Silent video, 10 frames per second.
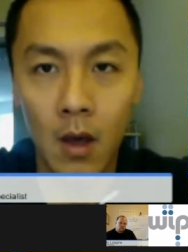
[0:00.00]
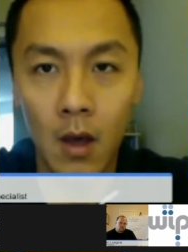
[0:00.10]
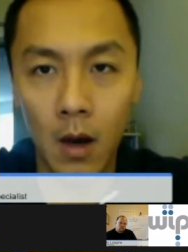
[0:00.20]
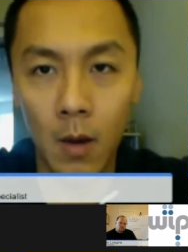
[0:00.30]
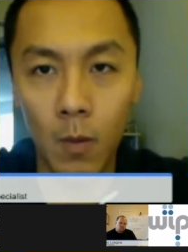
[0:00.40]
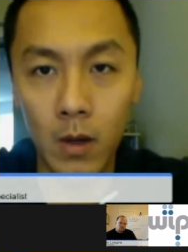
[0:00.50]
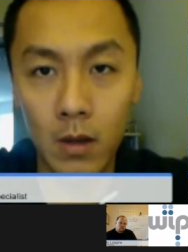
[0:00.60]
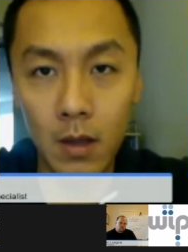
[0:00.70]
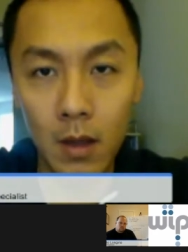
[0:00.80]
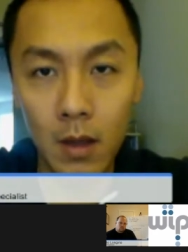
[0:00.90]
When you're
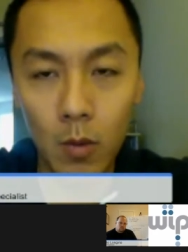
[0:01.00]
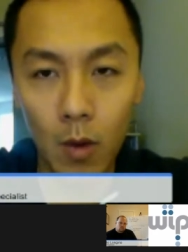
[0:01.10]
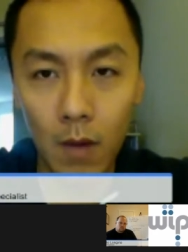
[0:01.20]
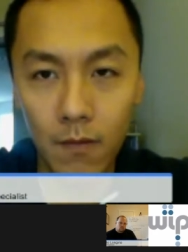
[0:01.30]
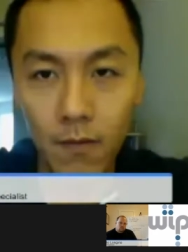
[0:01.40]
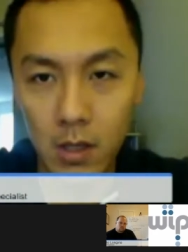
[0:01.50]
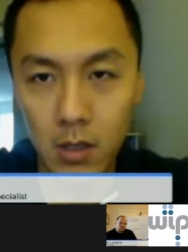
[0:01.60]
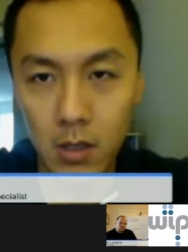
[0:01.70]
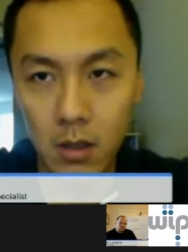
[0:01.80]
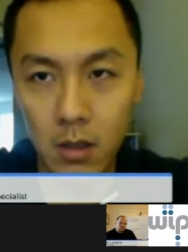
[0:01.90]
dealing with one
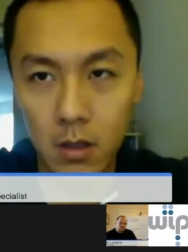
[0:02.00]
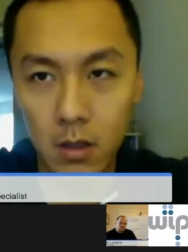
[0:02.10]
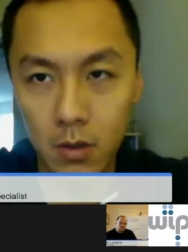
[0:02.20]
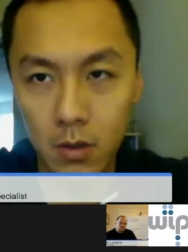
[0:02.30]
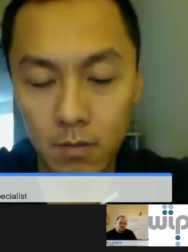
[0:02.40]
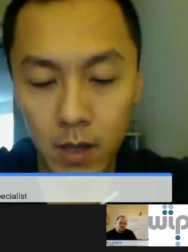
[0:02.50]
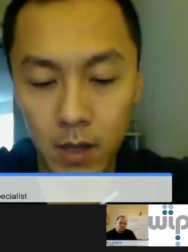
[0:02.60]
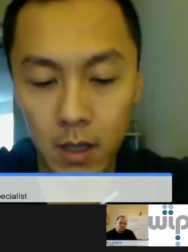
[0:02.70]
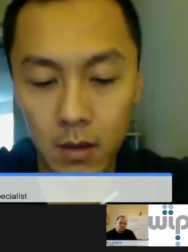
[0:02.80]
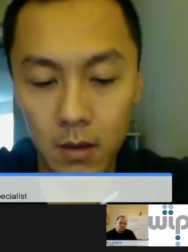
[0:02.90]
feature, you
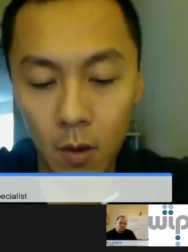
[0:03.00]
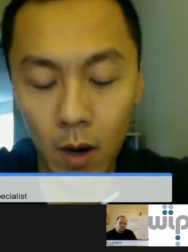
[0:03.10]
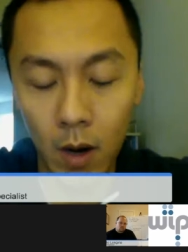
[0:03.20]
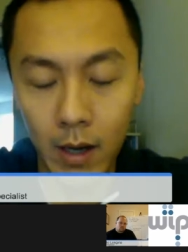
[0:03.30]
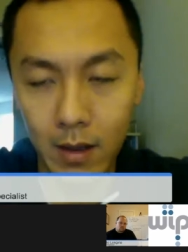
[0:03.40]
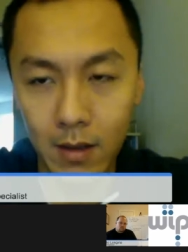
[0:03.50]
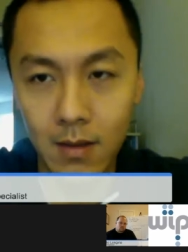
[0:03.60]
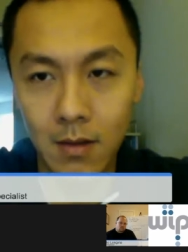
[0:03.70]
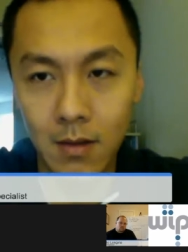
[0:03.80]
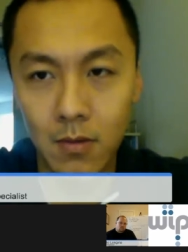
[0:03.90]
like UI, it
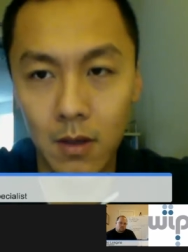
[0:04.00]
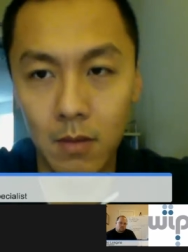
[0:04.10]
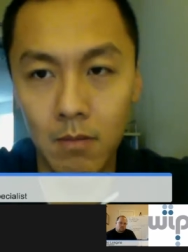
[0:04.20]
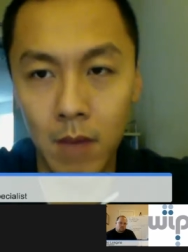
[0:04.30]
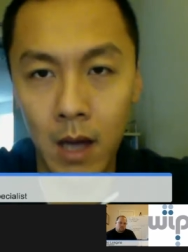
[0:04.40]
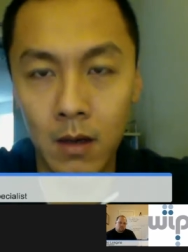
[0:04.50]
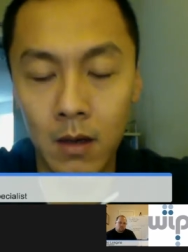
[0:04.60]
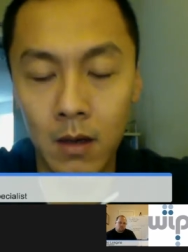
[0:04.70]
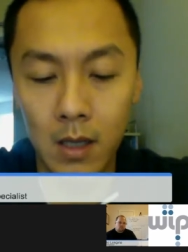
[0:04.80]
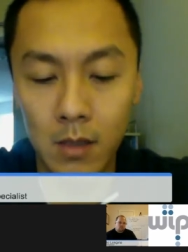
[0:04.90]
doesn't really matter
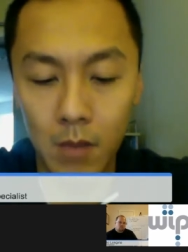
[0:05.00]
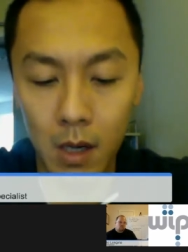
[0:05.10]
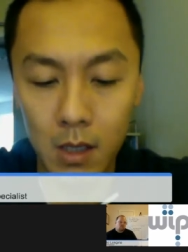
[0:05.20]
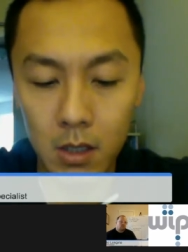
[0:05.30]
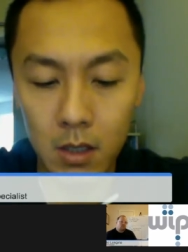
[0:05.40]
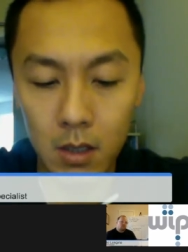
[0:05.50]
as much.